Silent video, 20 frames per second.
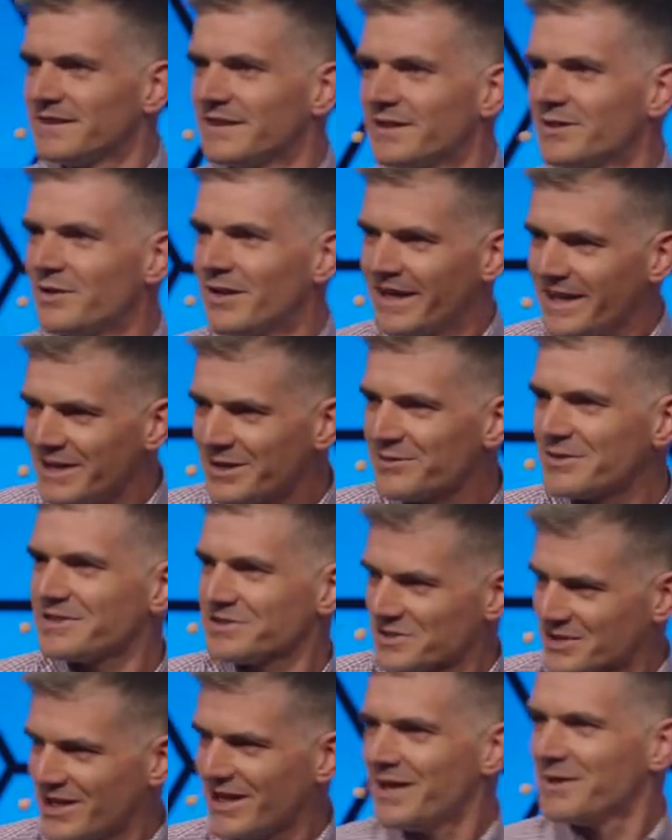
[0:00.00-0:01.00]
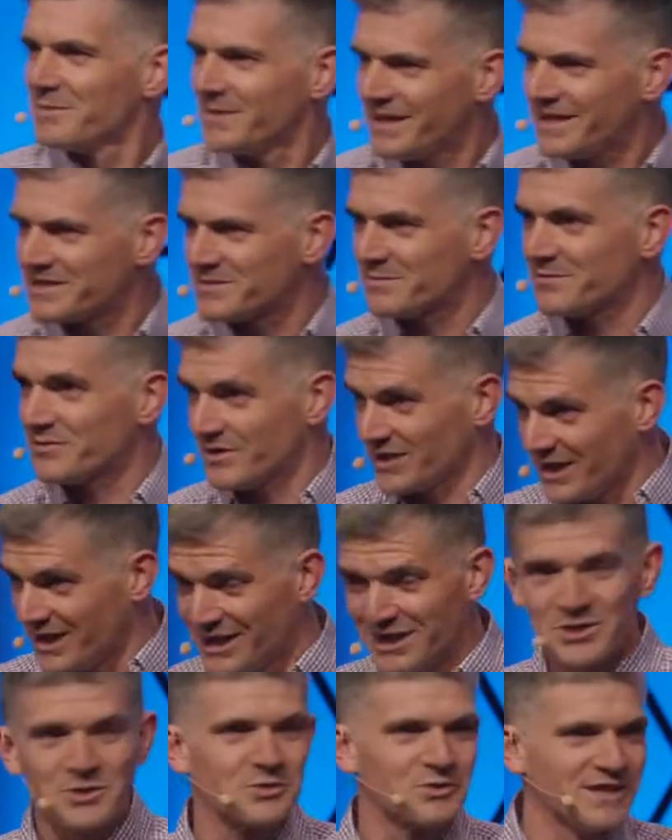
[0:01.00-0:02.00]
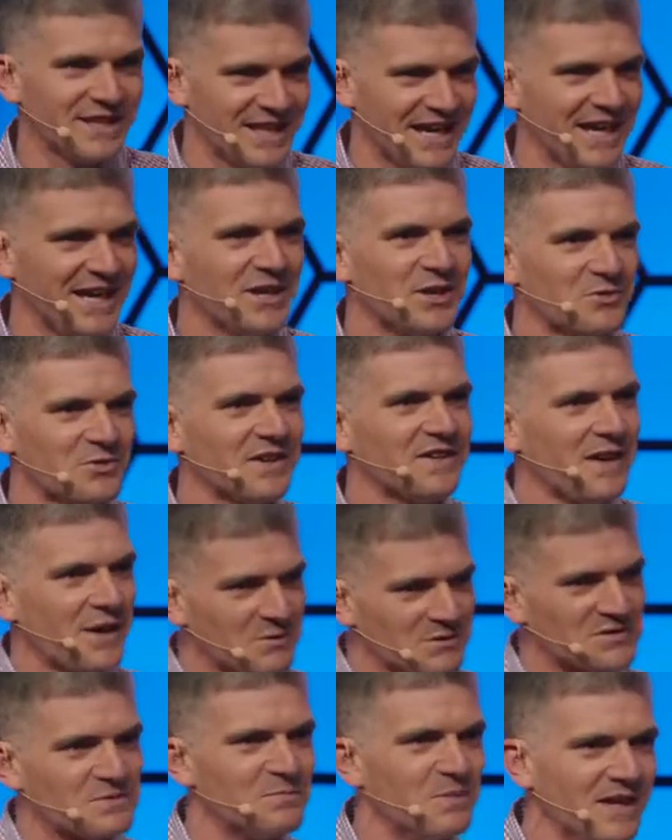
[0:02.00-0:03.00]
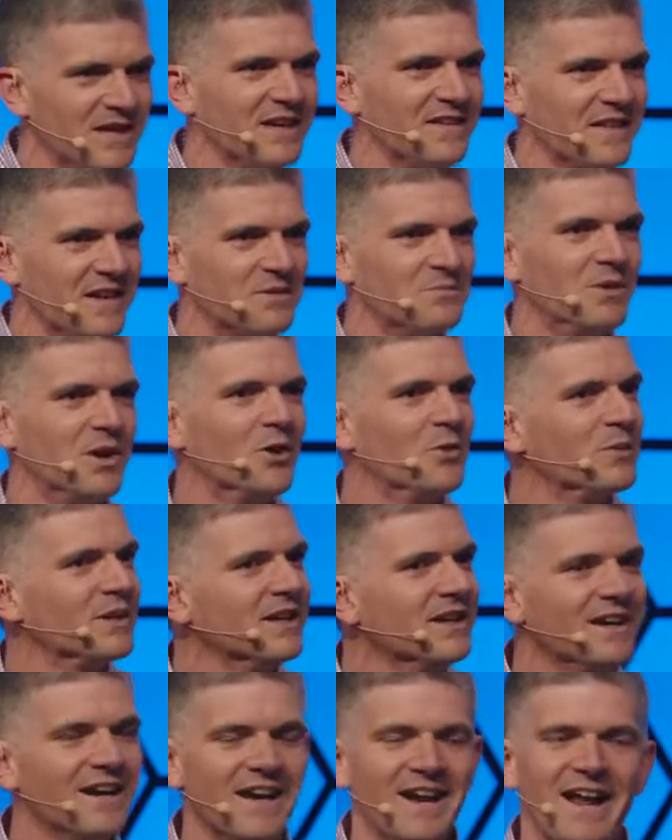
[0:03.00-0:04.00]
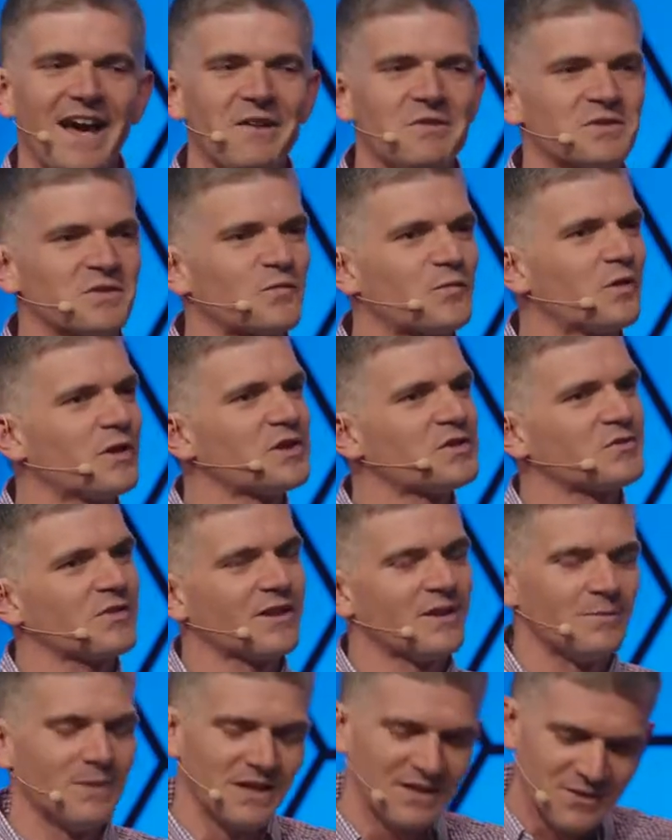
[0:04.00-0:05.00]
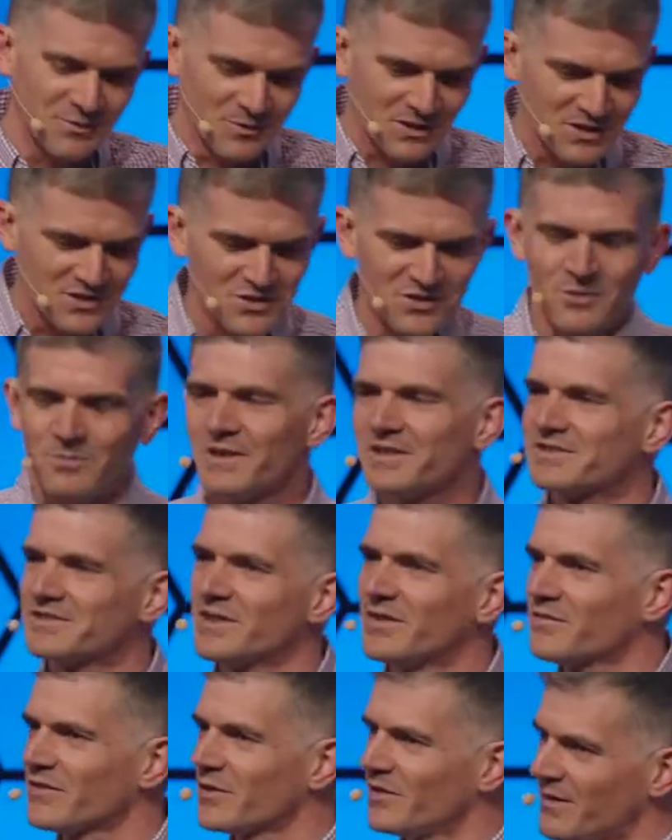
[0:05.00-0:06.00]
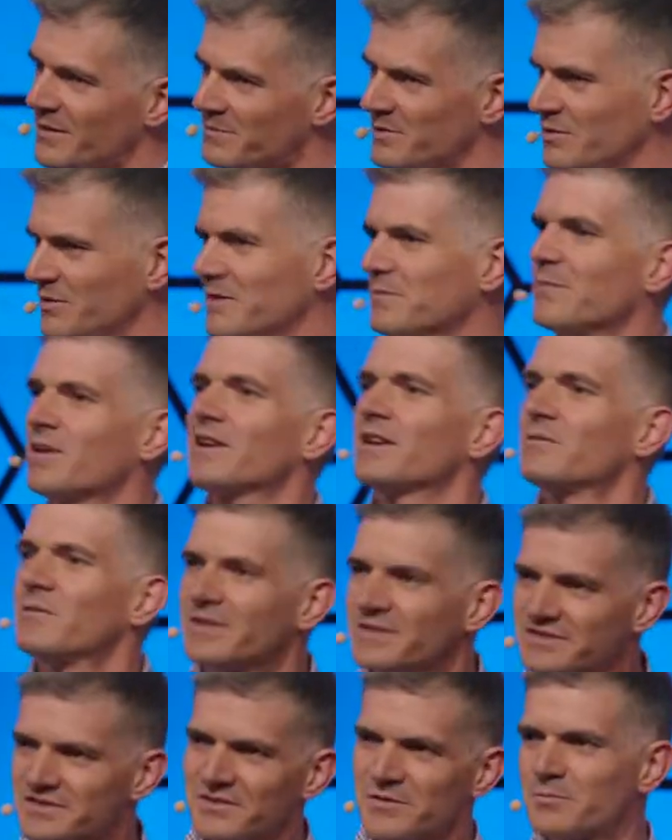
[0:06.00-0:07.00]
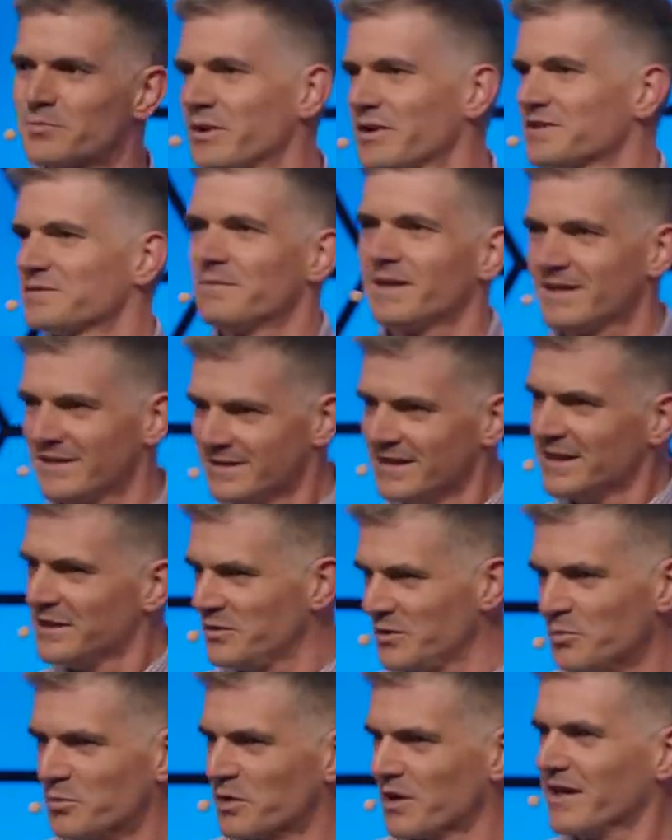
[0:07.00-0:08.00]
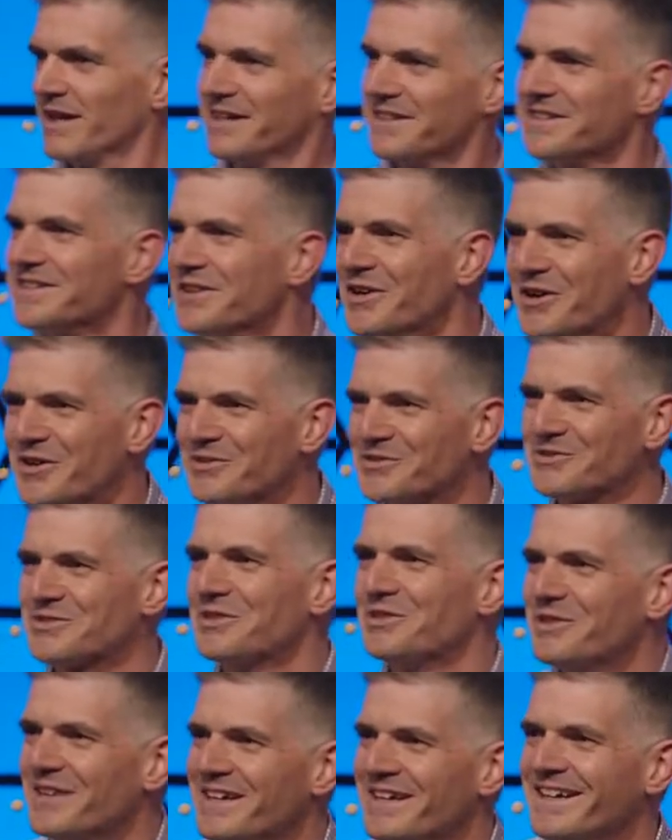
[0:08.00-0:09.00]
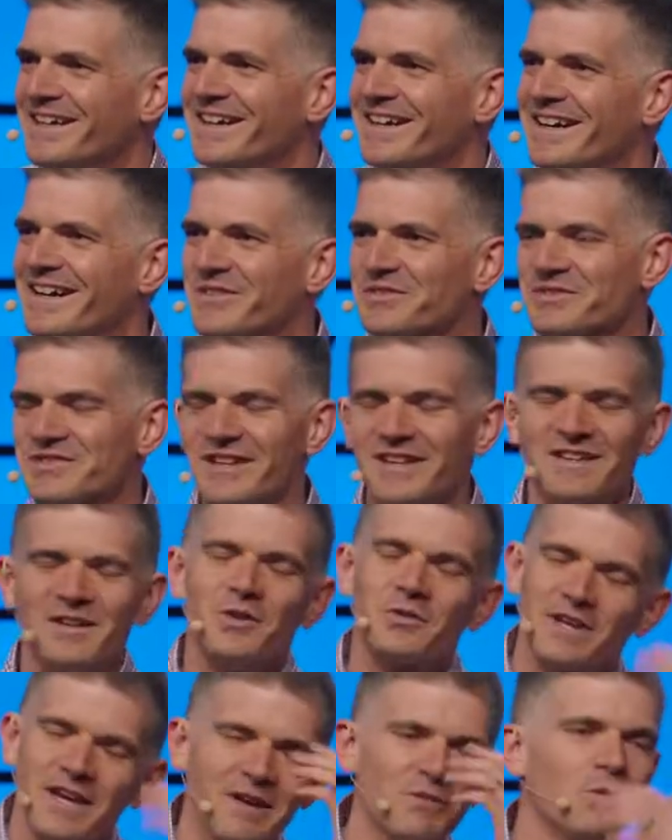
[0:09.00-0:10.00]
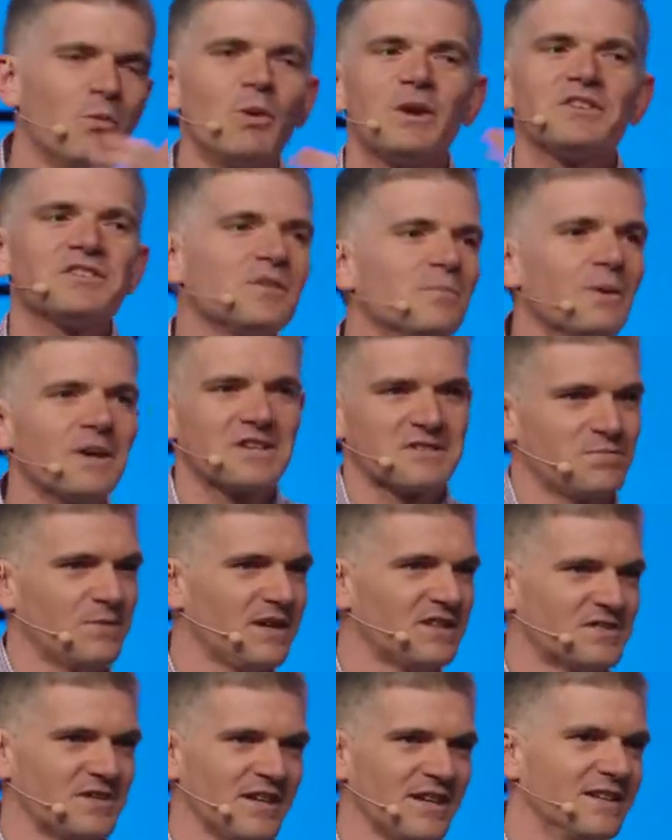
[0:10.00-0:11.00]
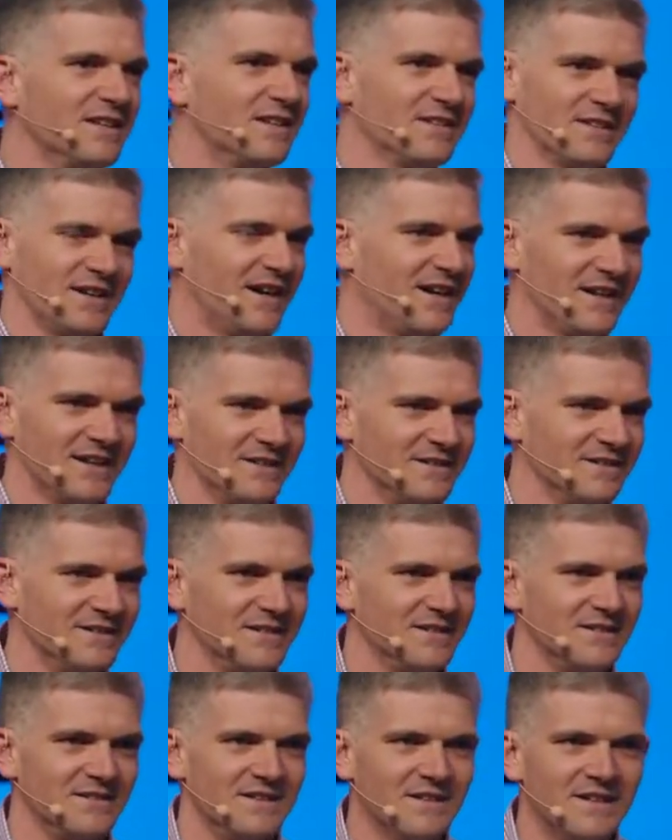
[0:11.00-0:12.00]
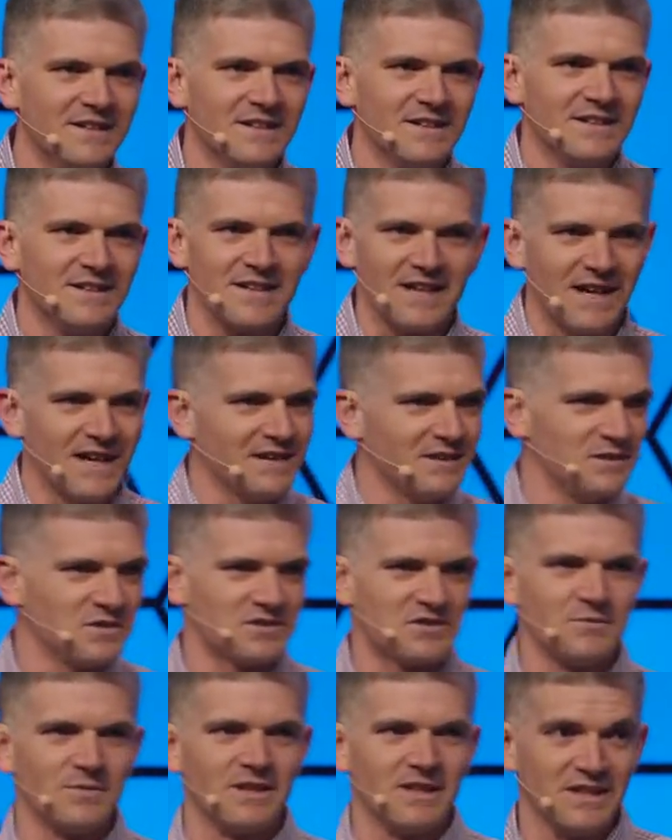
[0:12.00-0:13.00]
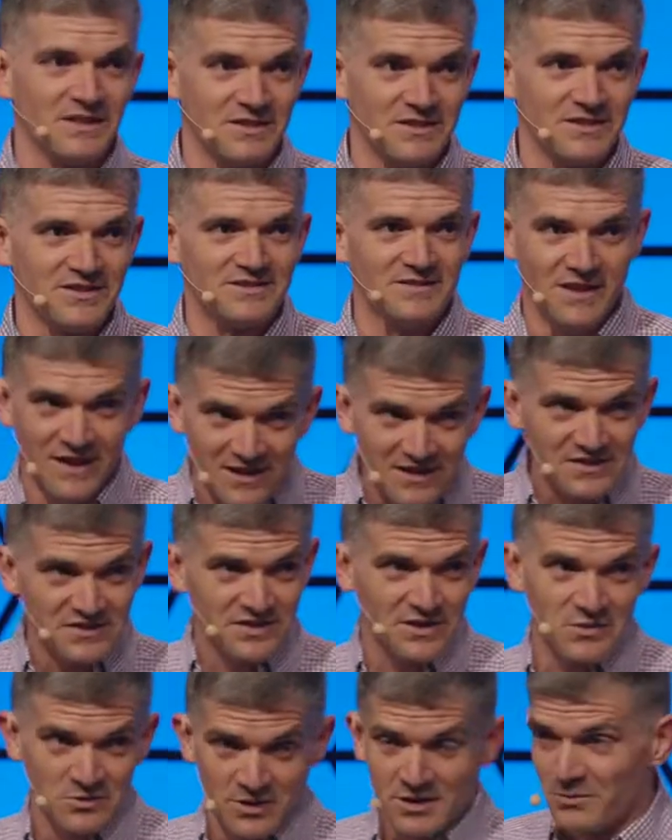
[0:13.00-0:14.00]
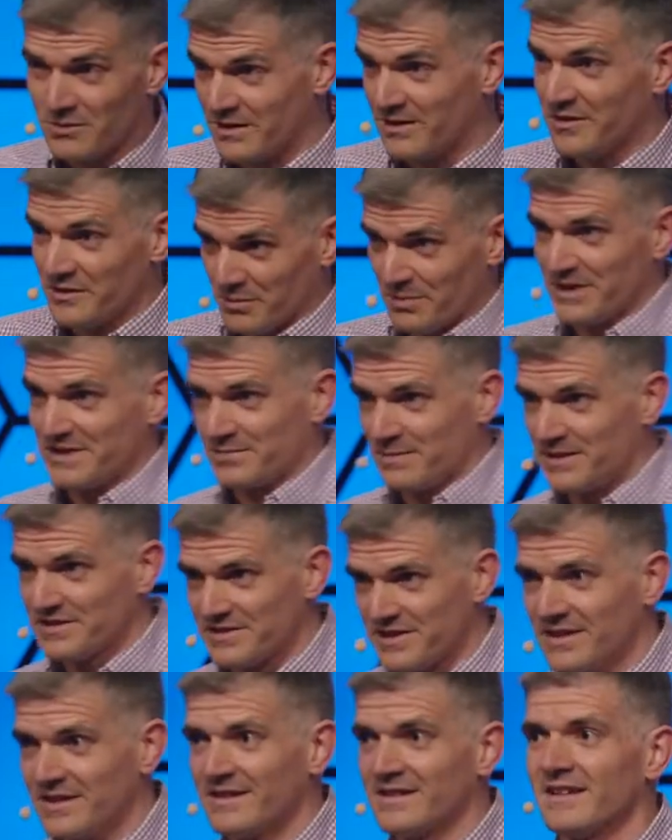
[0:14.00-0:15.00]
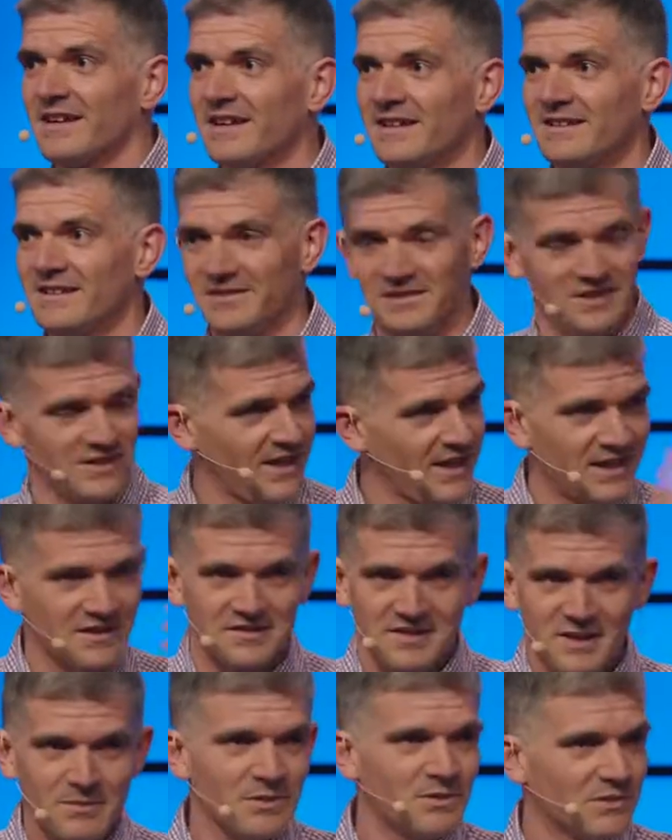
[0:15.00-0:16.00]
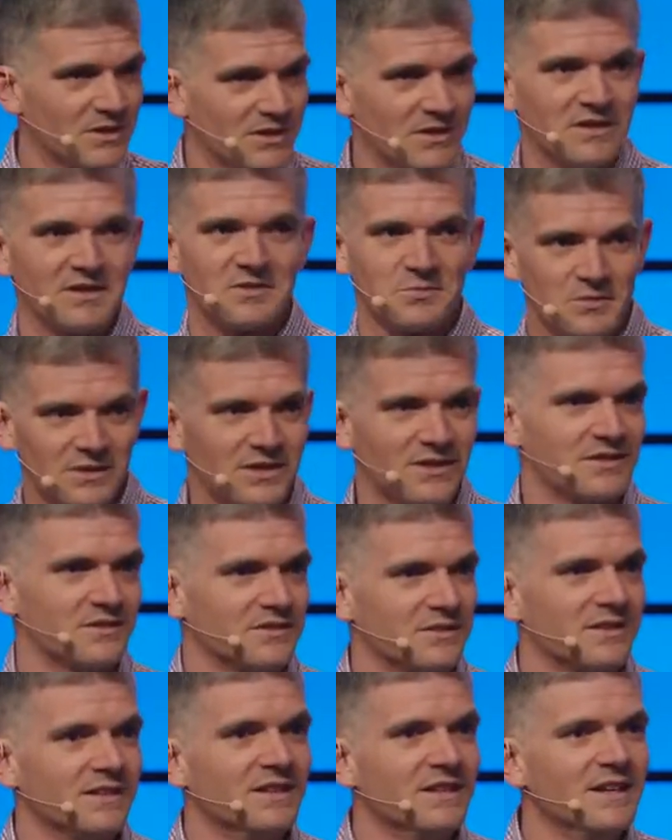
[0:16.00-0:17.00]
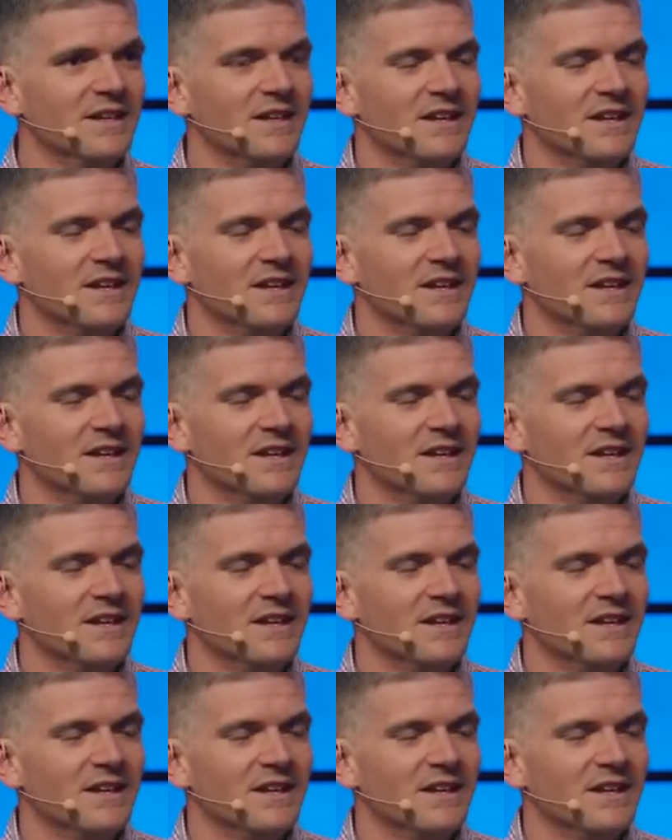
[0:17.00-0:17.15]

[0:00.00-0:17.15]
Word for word: You know, hangry is a combination between hungry and angry. That was me in that moment. And I was frustrated, but I didn't want to show myself. You know, I'm newly married, I to still impress my new bride, you know? So I was like, okay, well, where's the best place to eat on the island? And the guy looks at me and he said, honestly, you really want to know the best place to eat on the island? I was like, yeah, tell me what it is. We're hungry.